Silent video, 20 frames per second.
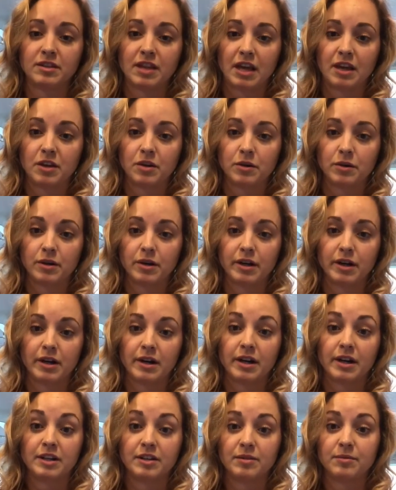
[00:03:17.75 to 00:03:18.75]
that
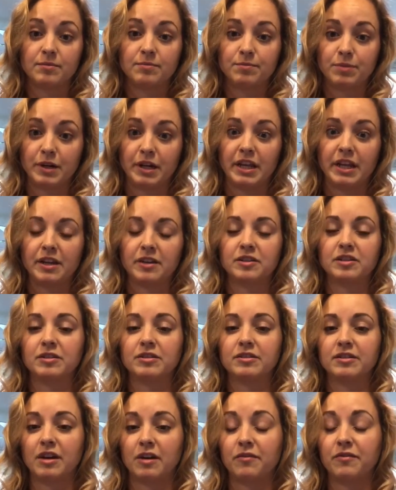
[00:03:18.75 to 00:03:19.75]
you're putting
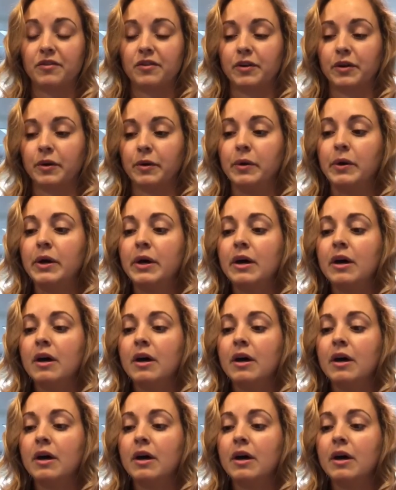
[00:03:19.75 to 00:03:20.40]
yourself through.